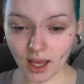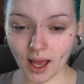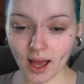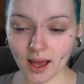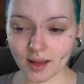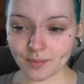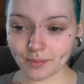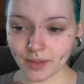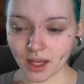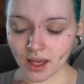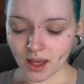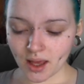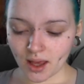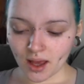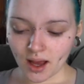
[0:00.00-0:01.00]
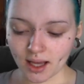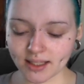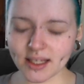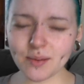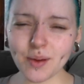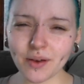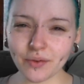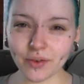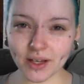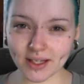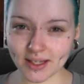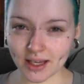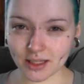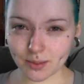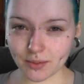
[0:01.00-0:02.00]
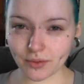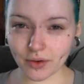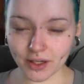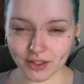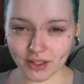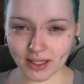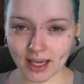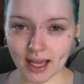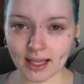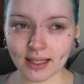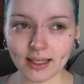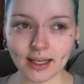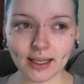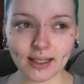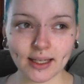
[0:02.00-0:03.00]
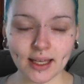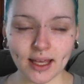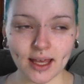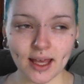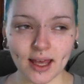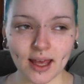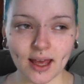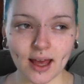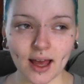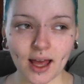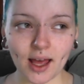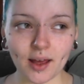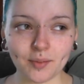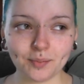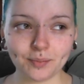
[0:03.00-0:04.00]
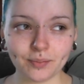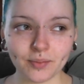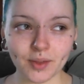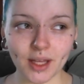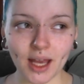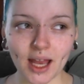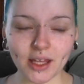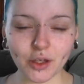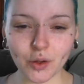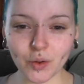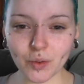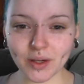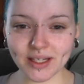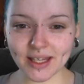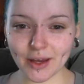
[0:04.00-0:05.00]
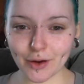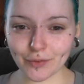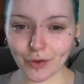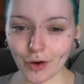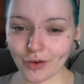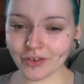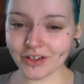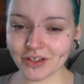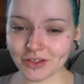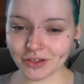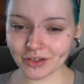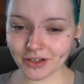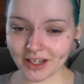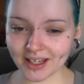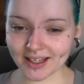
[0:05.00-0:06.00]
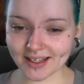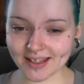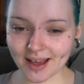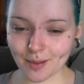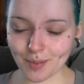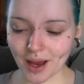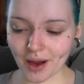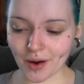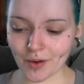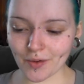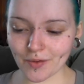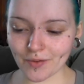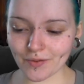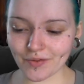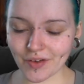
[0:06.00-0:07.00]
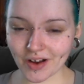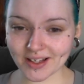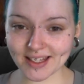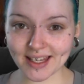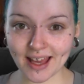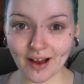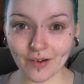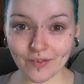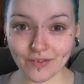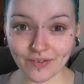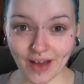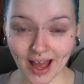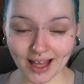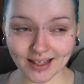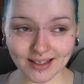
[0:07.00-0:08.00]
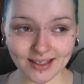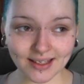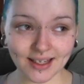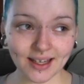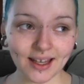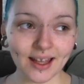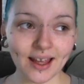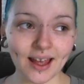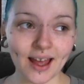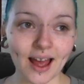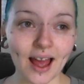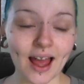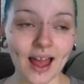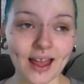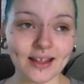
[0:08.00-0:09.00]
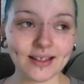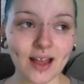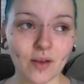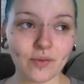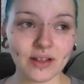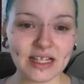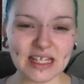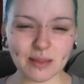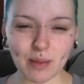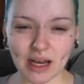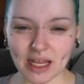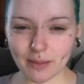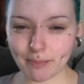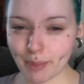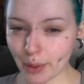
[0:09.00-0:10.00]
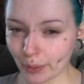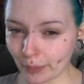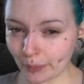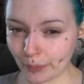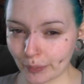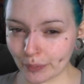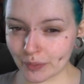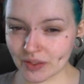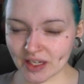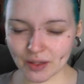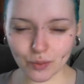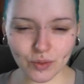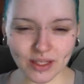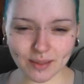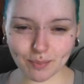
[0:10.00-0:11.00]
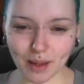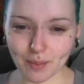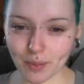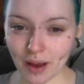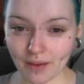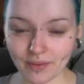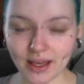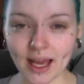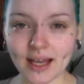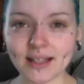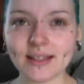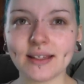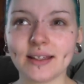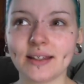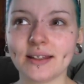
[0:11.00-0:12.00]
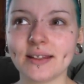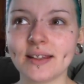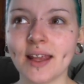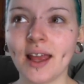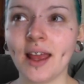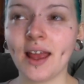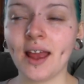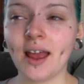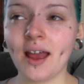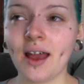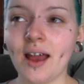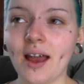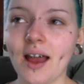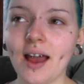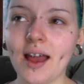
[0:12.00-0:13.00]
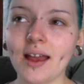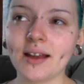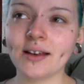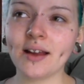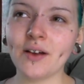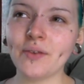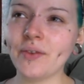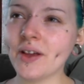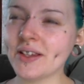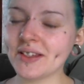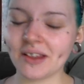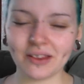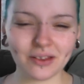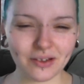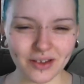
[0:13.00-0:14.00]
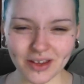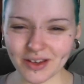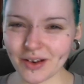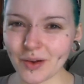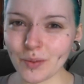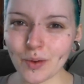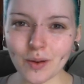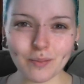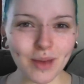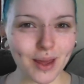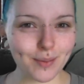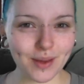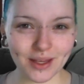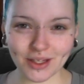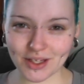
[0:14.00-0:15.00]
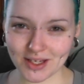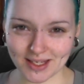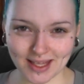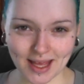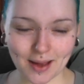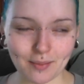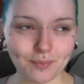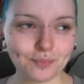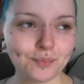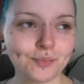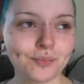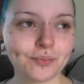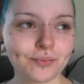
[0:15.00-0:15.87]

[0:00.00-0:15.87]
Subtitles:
I did a bit of research before I took Alli. And you always hear of horror stories about farting out fat and having smelly poos and all these people having accidents. And at first I thought, you know what, maybe it's just them.